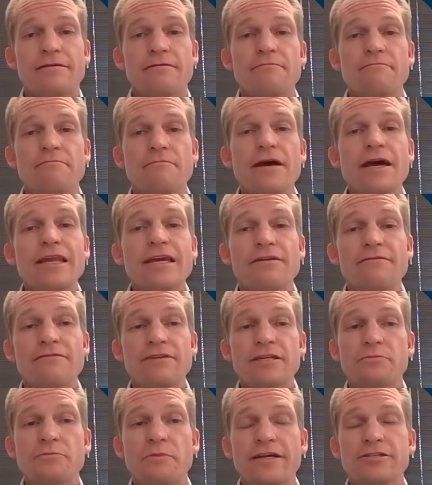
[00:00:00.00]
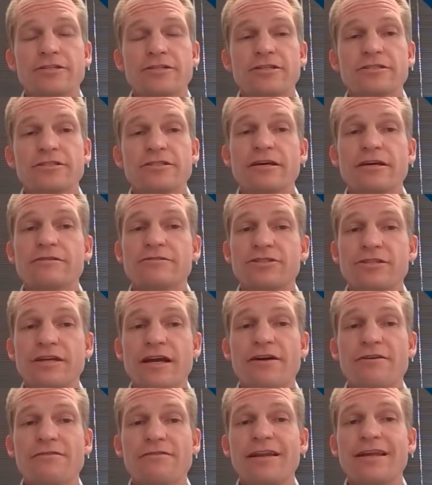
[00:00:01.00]
Many of these patients
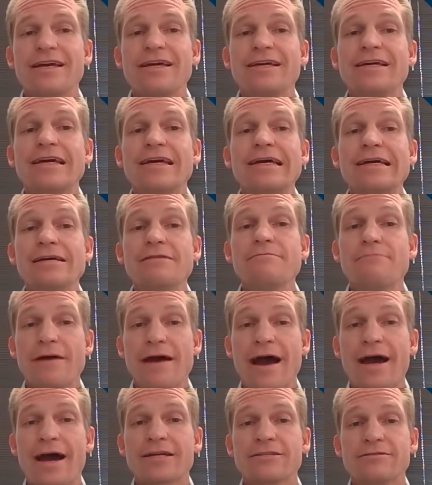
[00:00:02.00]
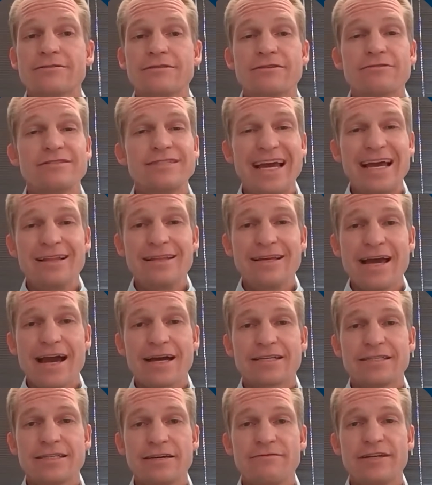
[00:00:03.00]
share that it impacts their daily
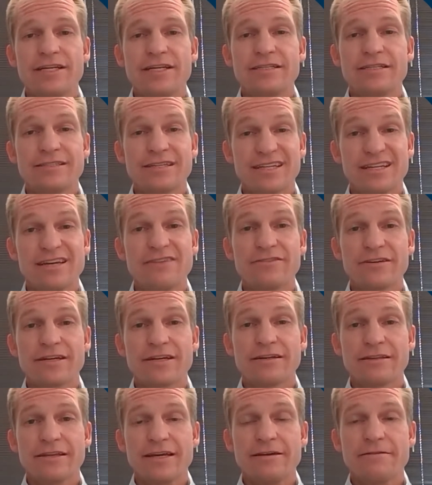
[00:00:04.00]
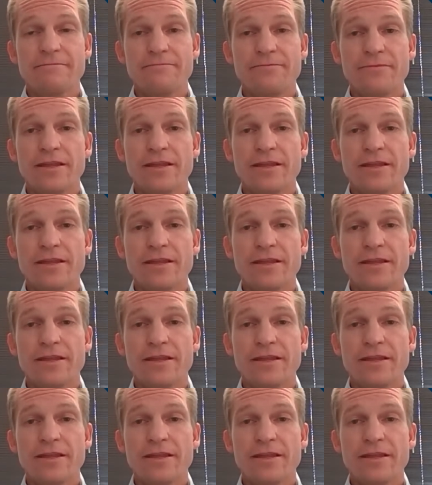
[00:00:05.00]
activities significantly,